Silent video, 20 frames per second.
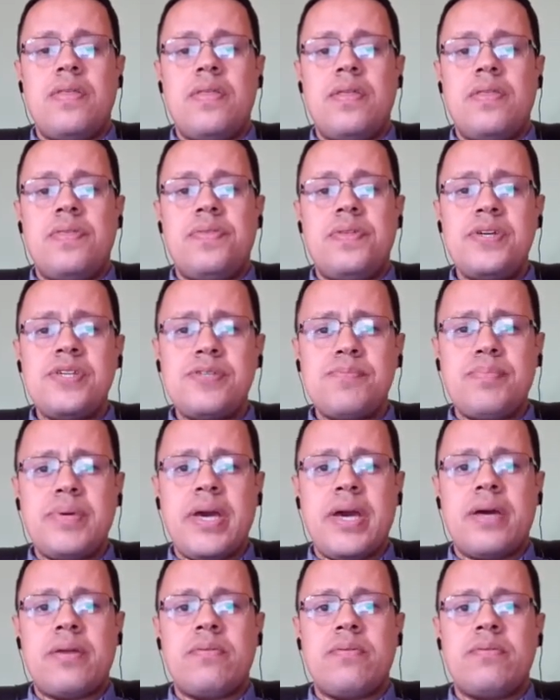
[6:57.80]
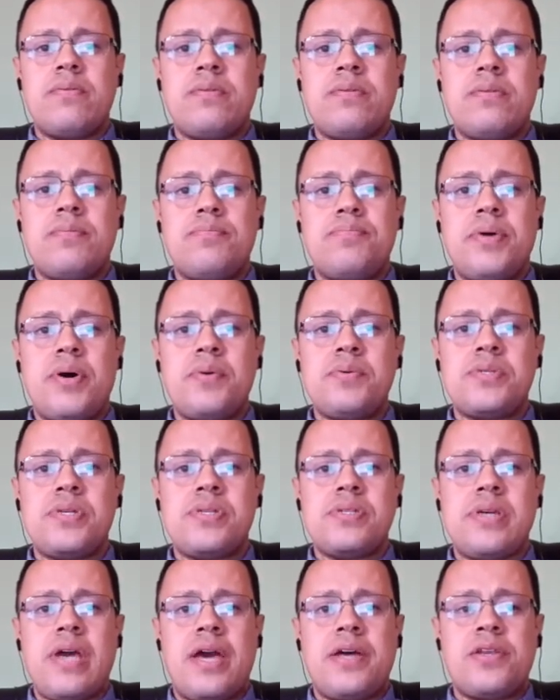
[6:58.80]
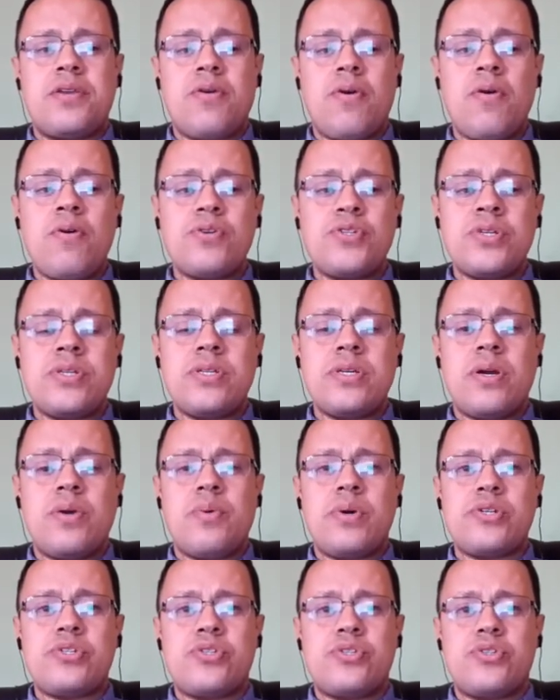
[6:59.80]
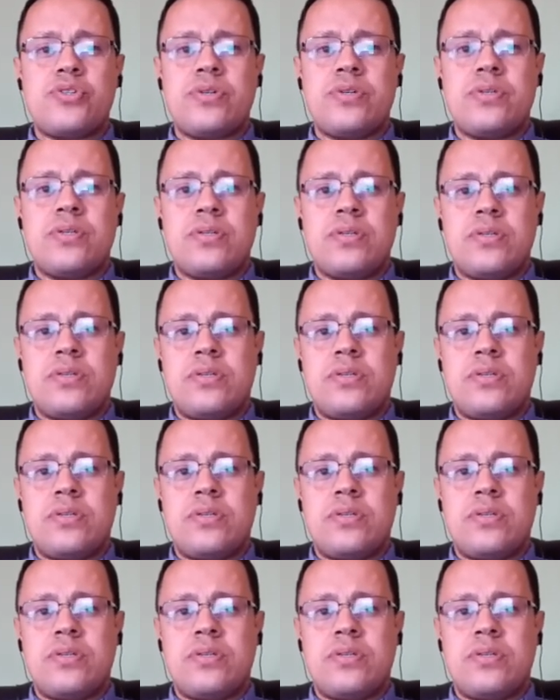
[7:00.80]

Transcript: This piano poses an urgent question